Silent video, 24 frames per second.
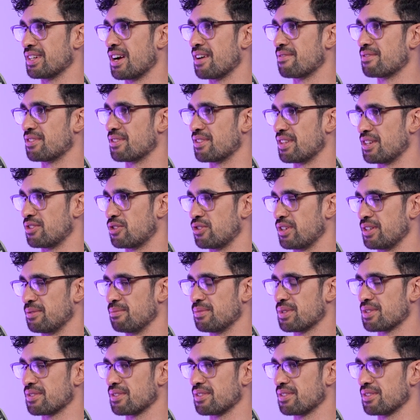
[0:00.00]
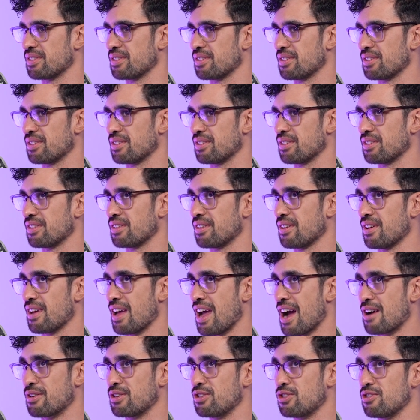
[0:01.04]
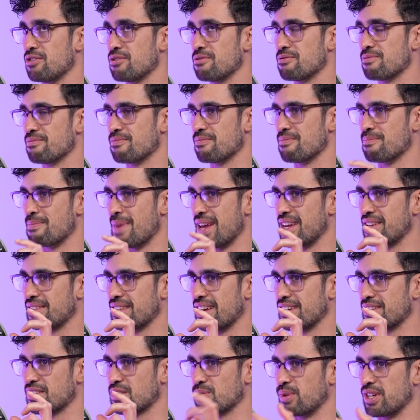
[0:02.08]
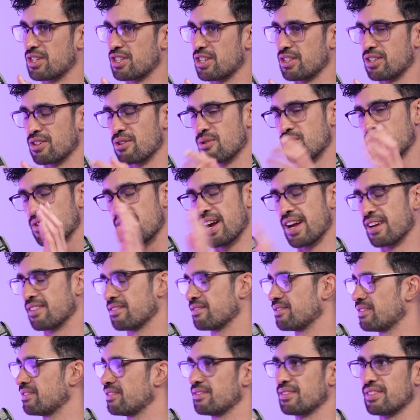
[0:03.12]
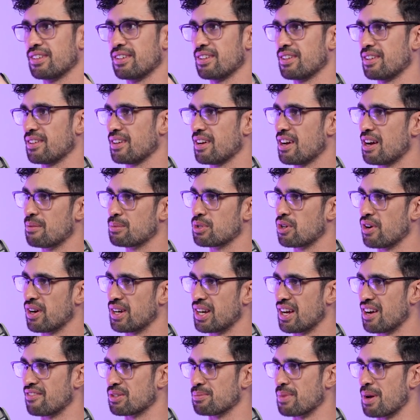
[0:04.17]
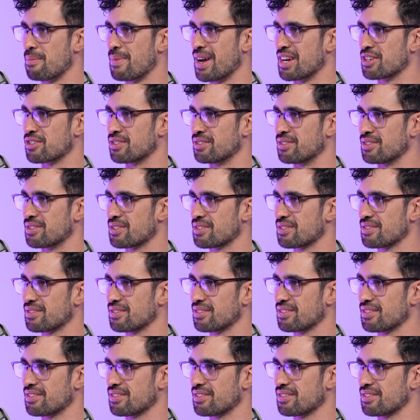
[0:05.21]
after their dreams. How did you make that switch and go, all right, I'm going after my passions?